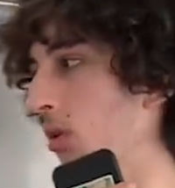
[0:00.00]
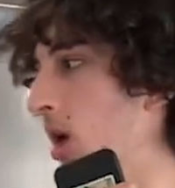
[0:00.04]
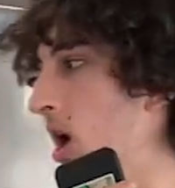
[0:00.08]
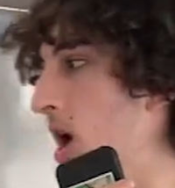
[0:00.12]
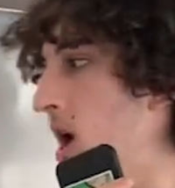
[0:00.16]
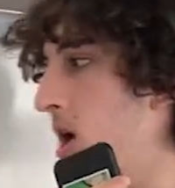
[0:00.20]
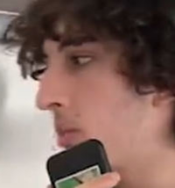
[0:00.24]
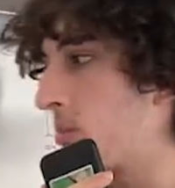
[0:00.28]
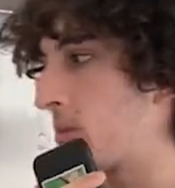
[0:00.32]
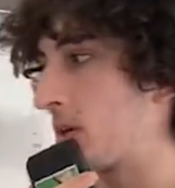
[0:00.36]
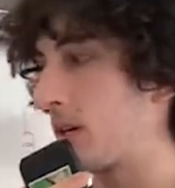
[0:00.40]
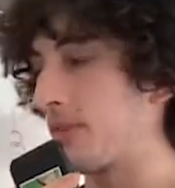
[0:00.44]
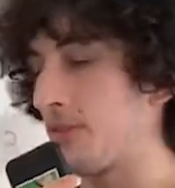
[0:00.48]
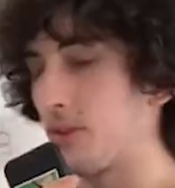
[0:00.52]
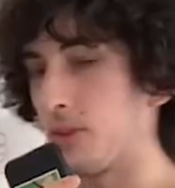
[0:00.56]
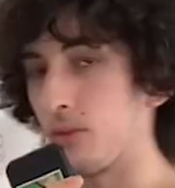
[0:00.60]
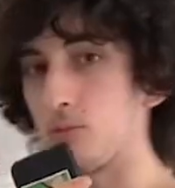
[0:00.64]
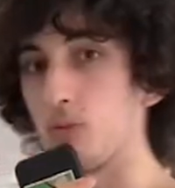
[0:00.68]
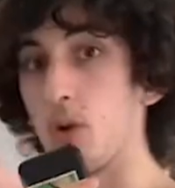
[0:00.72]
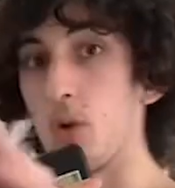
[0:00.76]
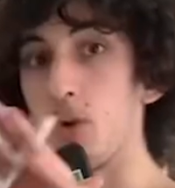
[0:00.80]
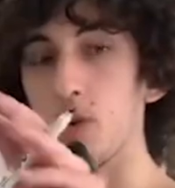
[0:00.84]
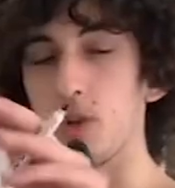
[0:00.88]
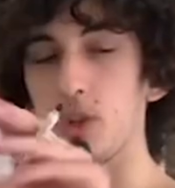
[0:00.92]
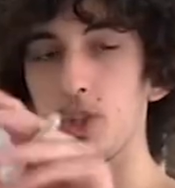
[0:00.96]
Whatever the
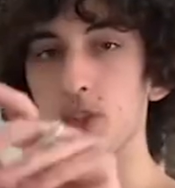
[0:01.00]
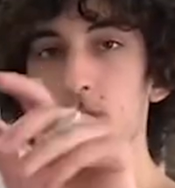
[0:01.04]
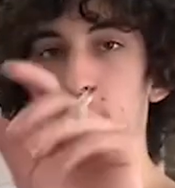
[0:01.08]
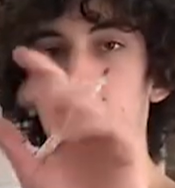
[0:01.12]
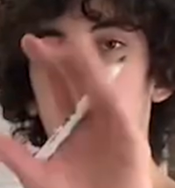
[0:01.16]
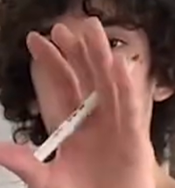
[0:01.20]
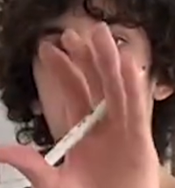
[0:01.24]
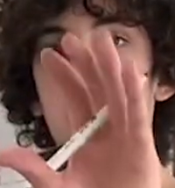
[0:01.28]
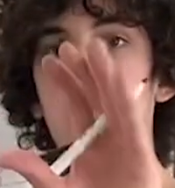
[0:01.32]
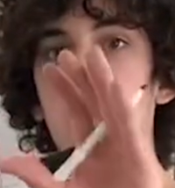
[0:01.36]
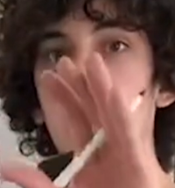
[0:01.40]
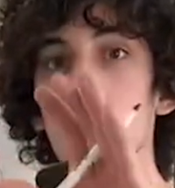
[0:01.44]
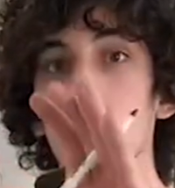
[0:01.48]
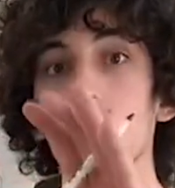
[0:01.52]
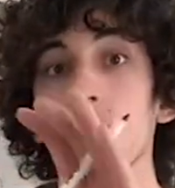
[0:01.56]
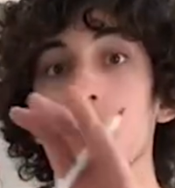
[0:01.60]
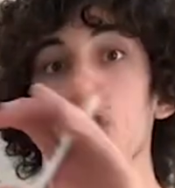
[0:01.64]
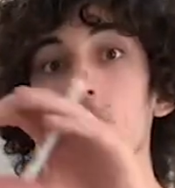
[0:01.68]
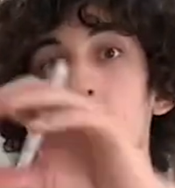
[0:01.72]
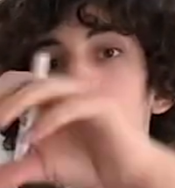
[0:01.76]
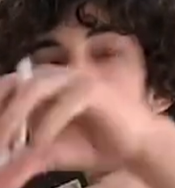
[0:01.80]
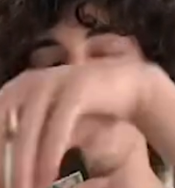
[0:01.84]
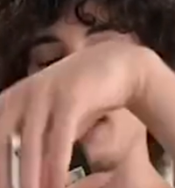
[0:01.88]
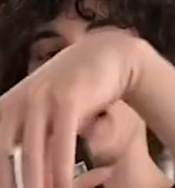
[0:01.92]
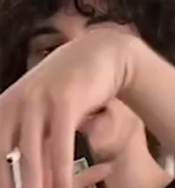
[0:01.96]
rotor's like spinning